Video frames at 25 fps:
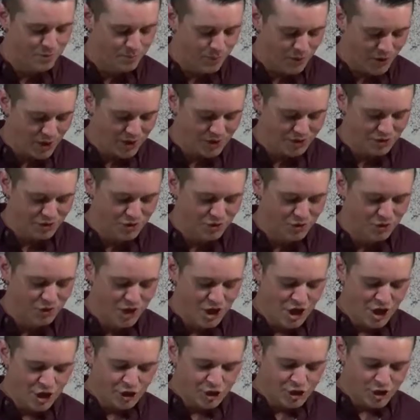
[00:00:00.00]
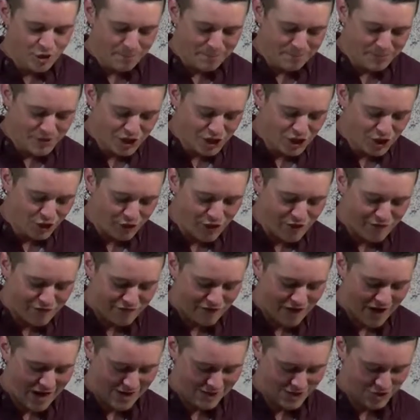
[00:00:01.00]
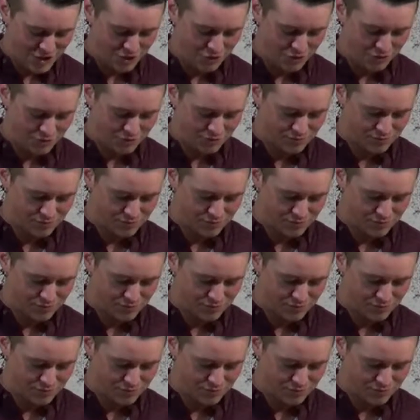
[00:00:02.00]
upon you to purify you.